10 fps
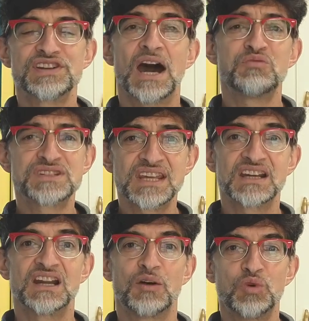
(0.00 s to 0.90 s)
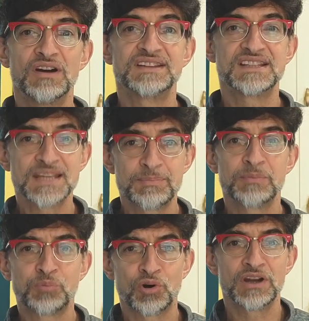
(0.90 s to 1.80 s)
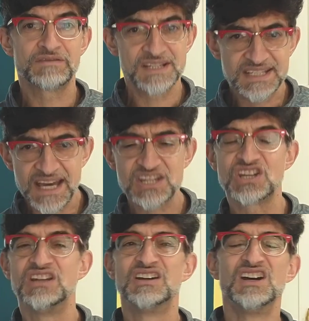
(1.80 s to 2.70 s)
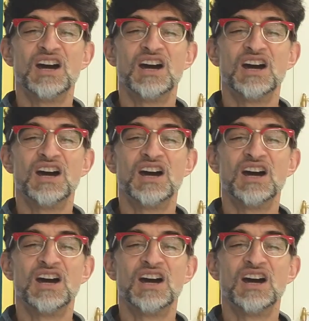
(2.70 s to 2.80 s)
So I was thinking, oh, we're at the tipping point of recession.